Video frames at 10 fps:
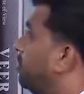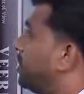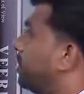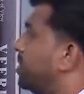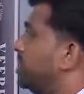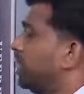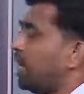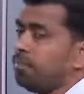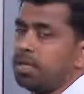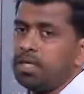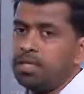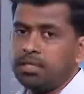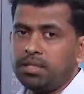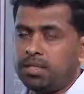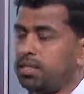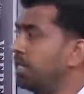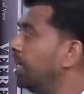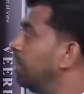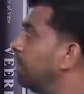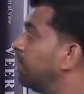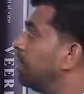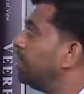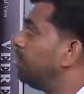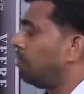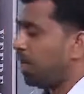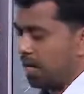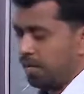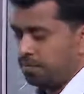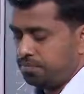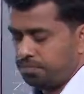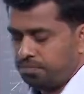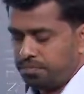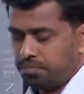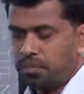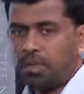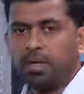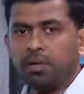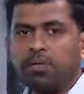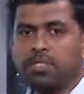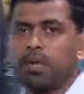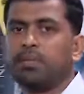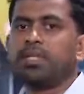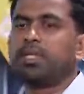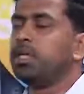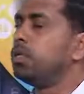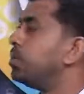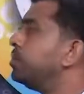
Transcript: for the question number 31. Question number 32.